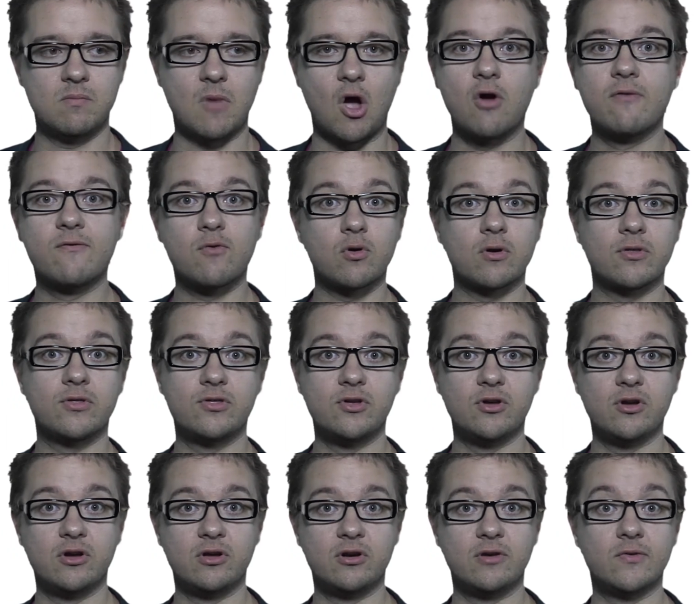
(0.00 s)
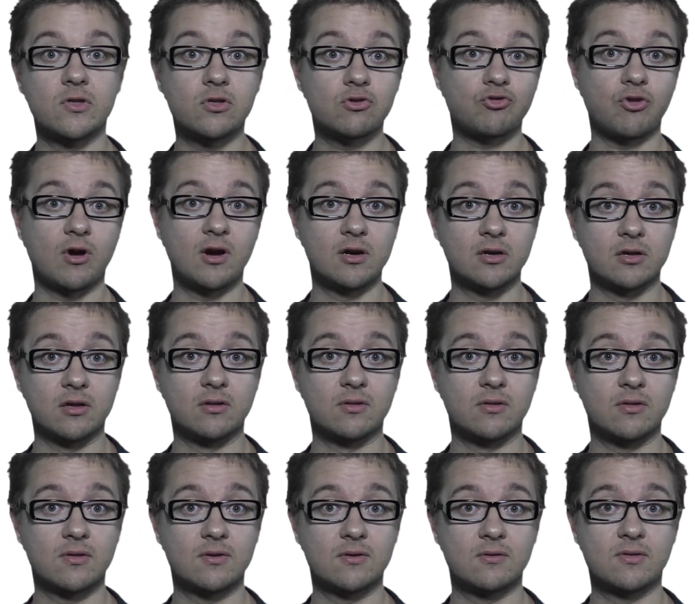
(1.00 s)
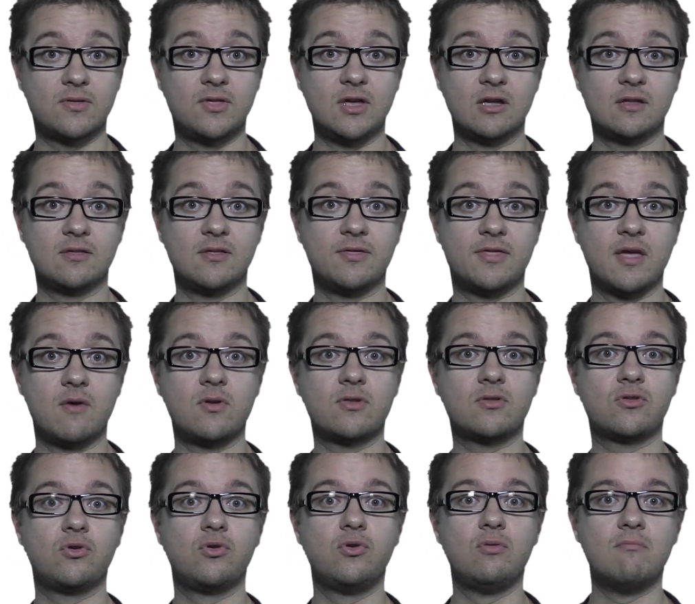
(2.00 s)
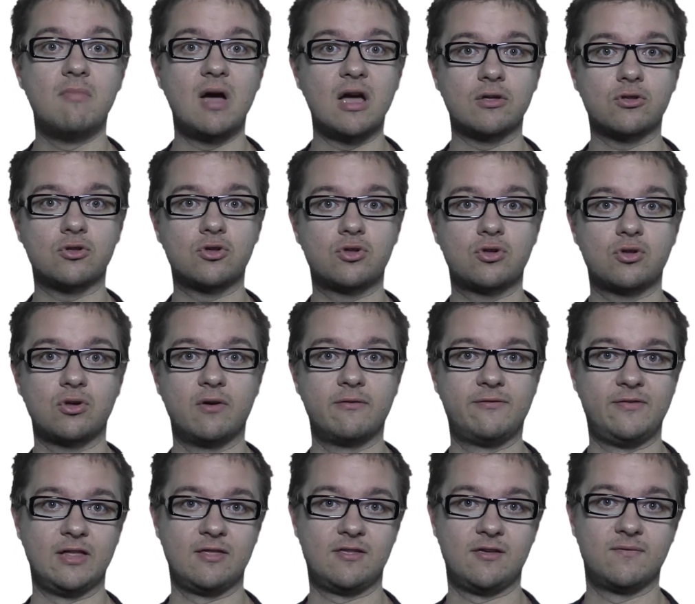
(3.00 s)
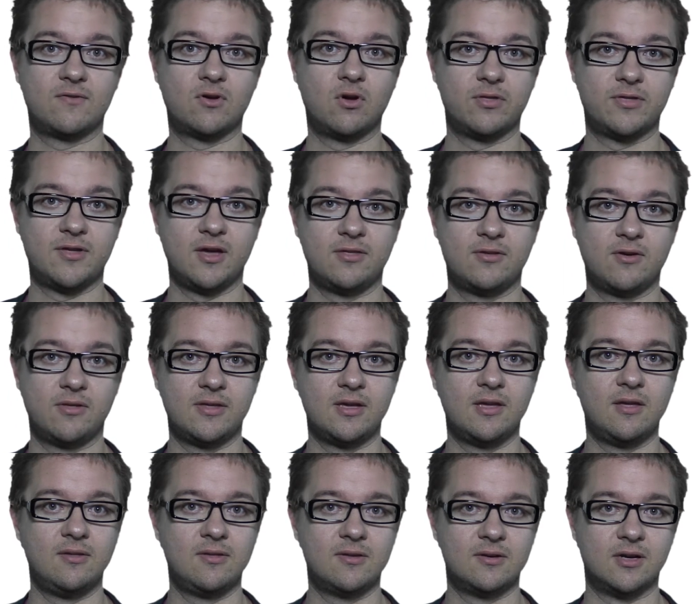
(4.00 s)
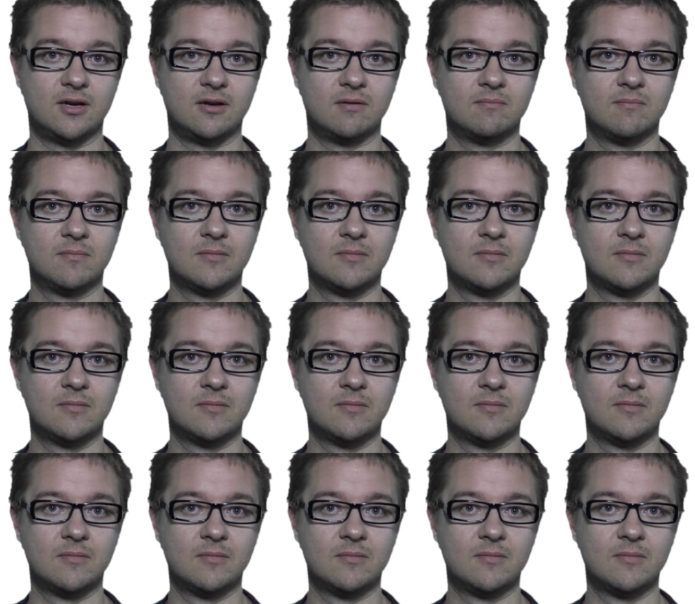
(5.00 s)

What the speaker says: Over a third of Australians think that there is too much offensive content on the internet.